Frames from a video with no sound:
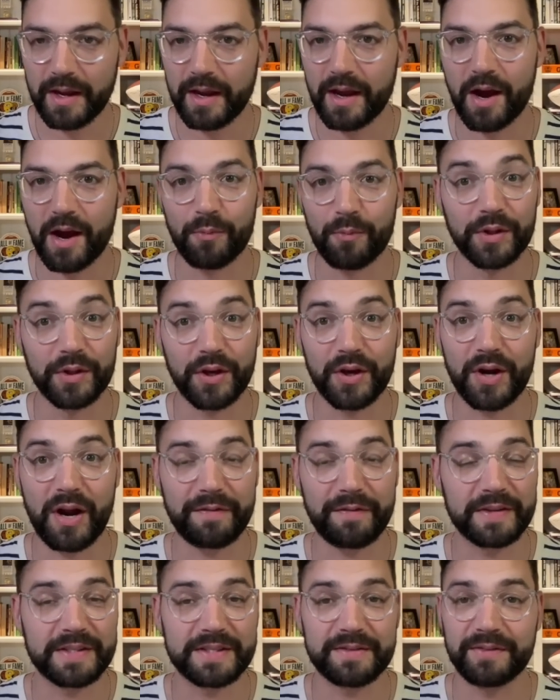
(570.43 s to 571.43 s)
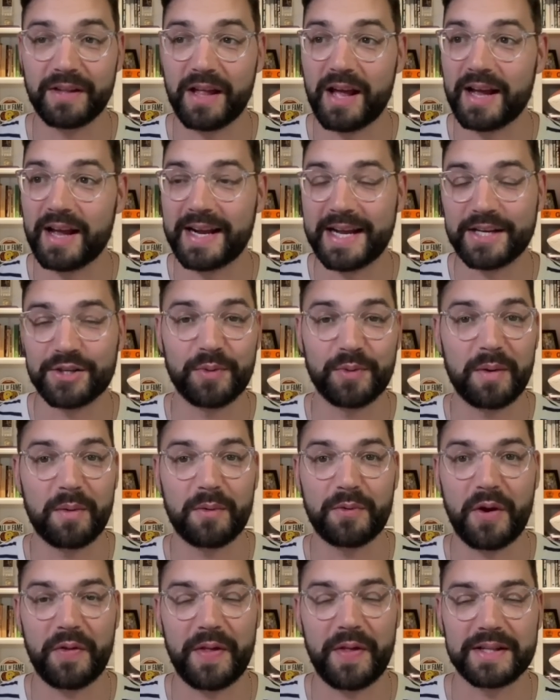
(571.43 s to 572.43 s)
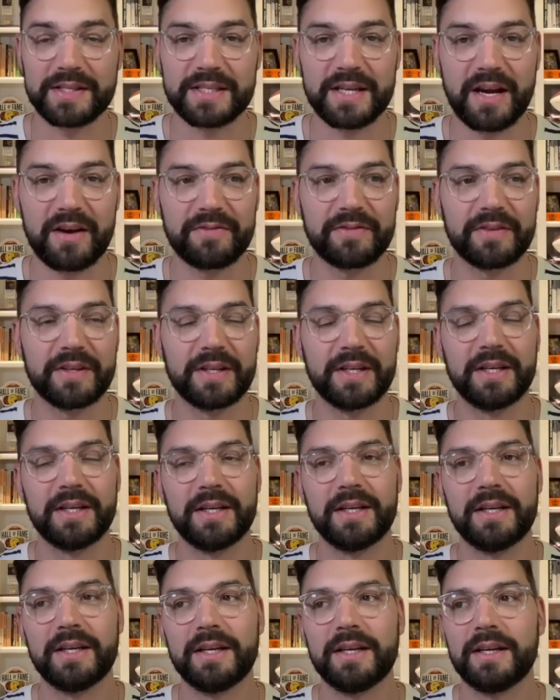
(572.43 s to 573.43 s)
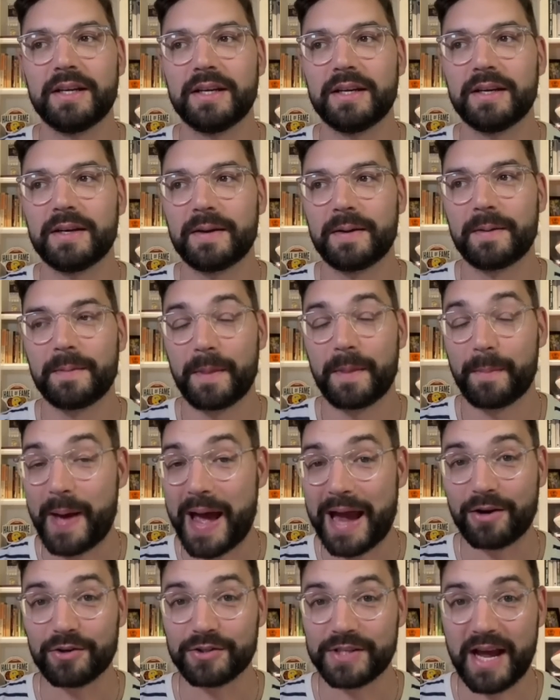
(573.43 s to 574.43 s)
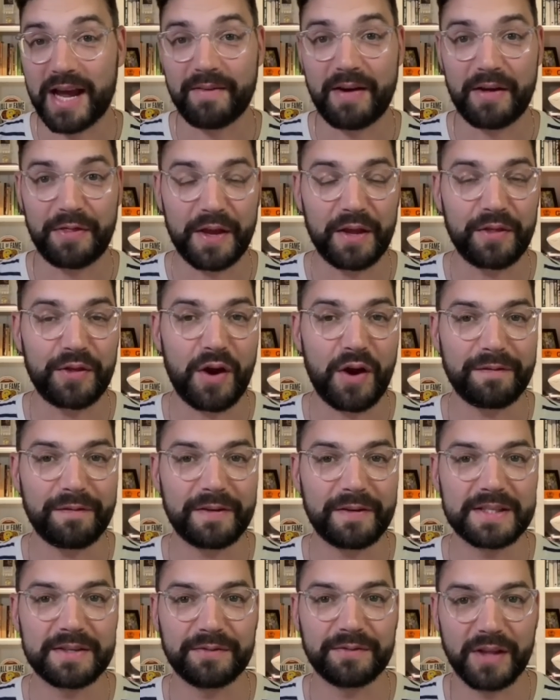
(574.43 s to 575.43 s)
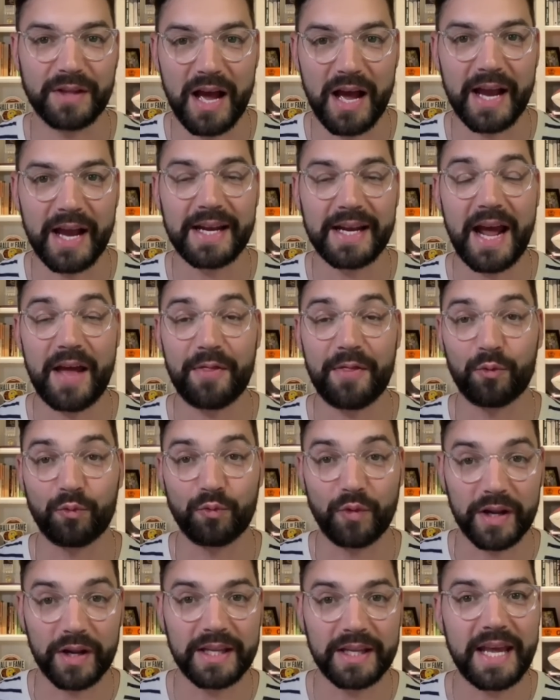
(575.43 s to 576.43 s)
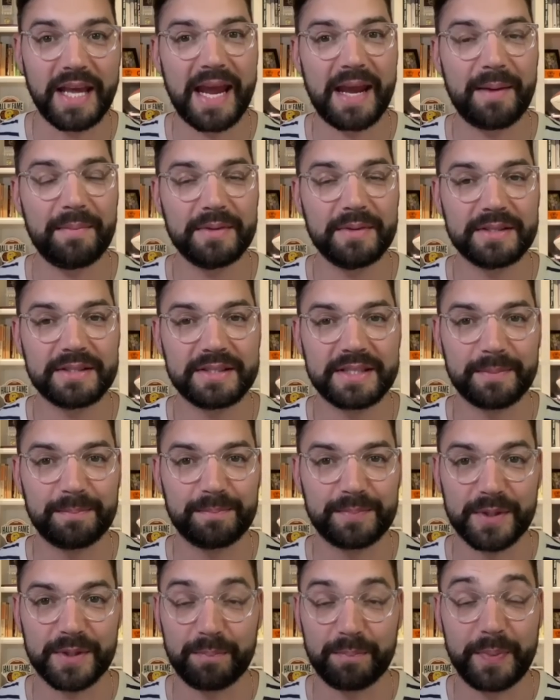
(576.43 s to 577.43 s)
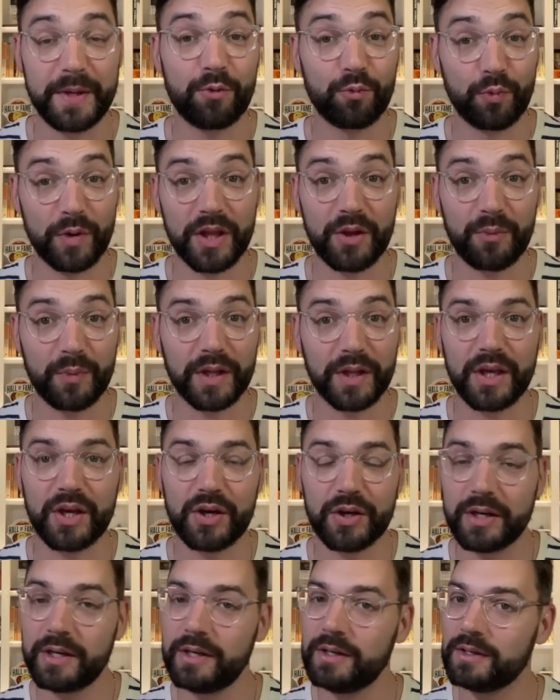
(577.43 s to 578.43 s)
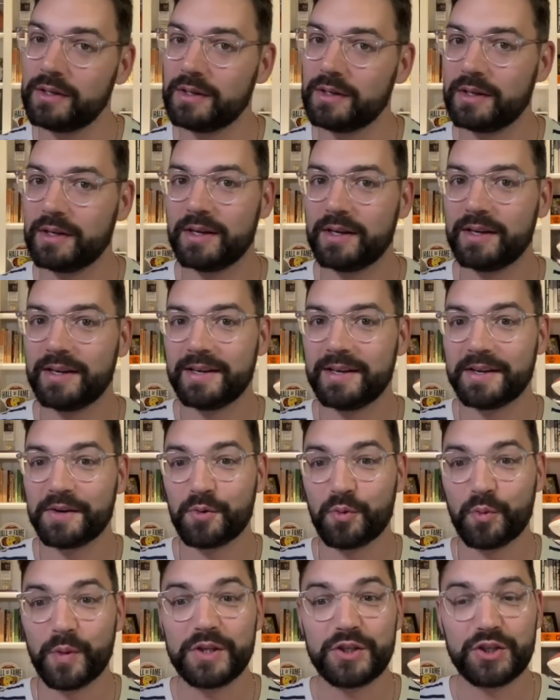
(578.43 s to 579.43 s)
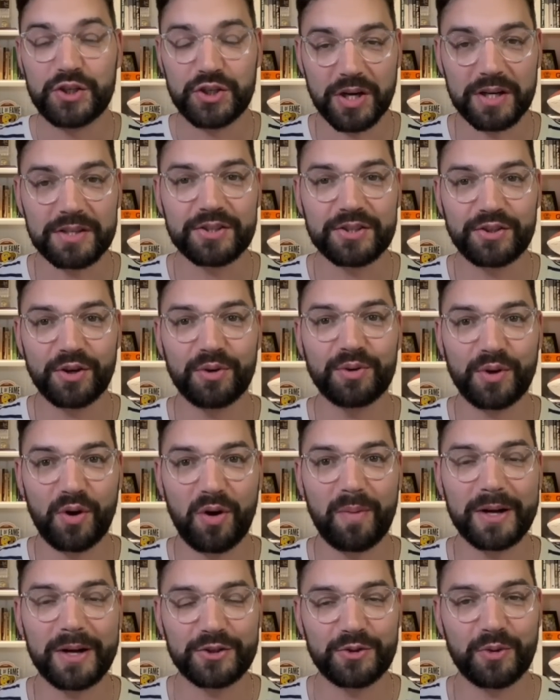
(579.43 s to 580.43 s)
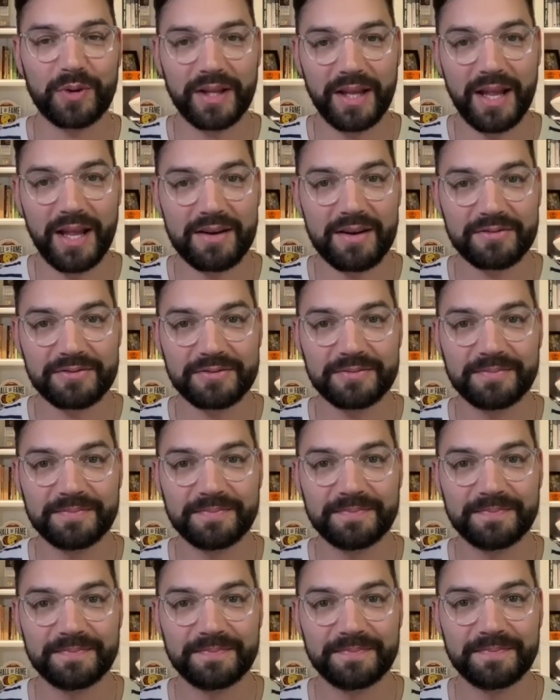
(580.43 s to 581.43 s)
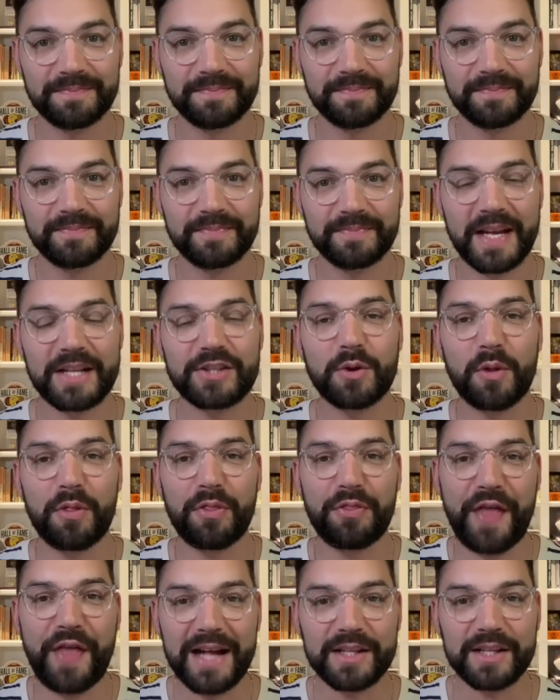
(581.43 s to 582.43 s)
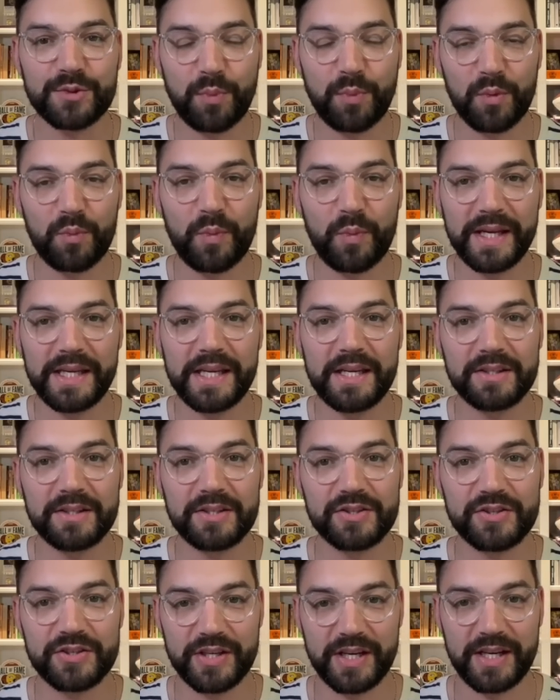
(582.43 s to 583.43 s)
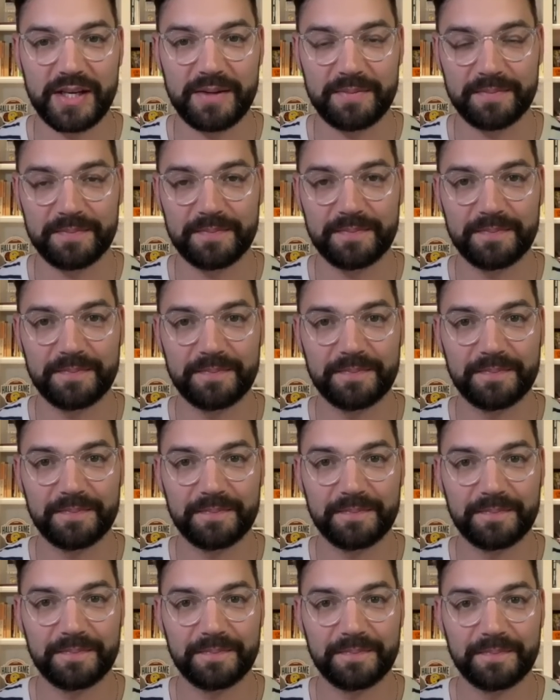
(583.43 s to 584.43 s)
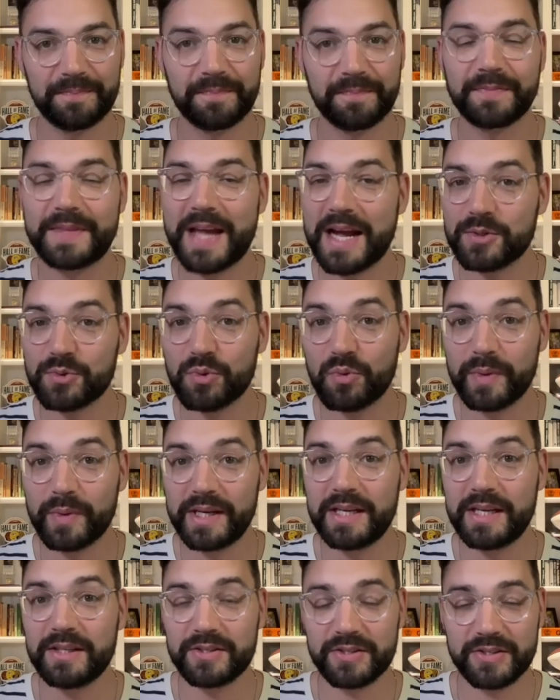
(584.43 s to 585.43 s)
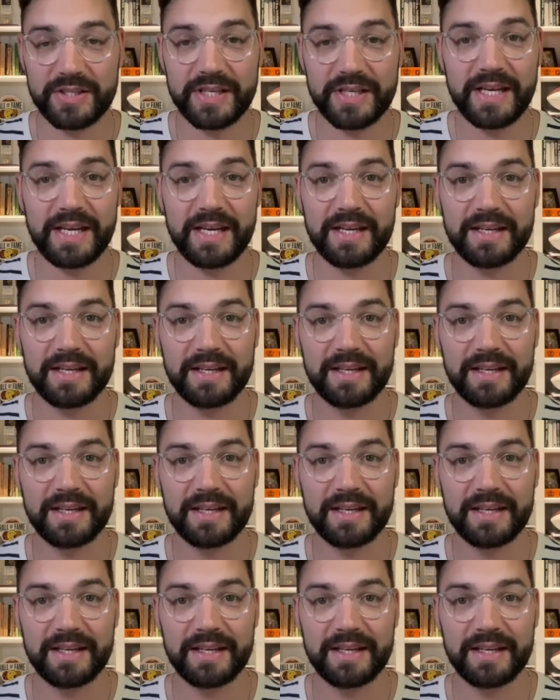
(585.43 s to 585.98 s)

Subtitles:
A really good offensive line, Andrew Whitworth, all that stuff. The Packers have, I think, the offensive line and the run game to be really, really good. We just don't know about Jordan Love. And so that's what we need to see. That's what we need to see.